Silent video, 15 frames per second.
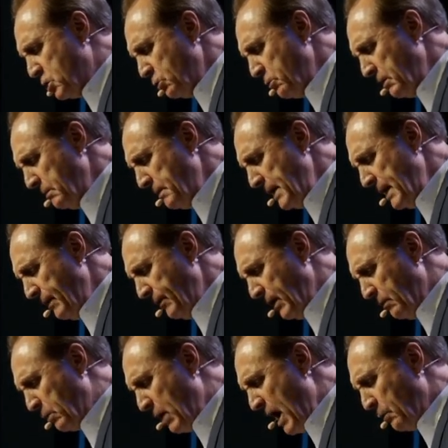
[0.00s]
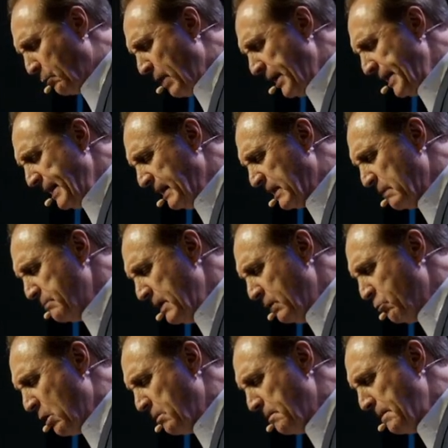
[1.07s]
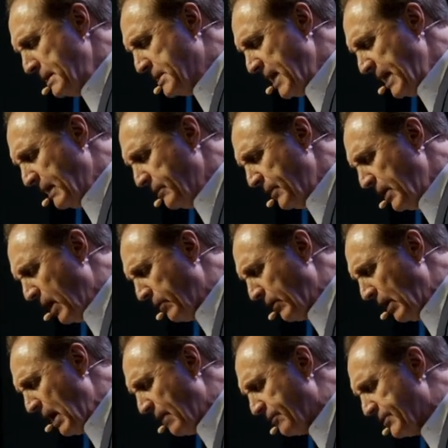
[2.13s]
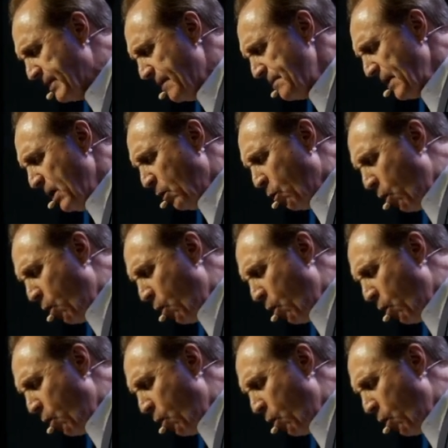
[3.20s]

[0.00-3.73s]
Two will be in the ground grinding at the mill, one will be taken, the other left.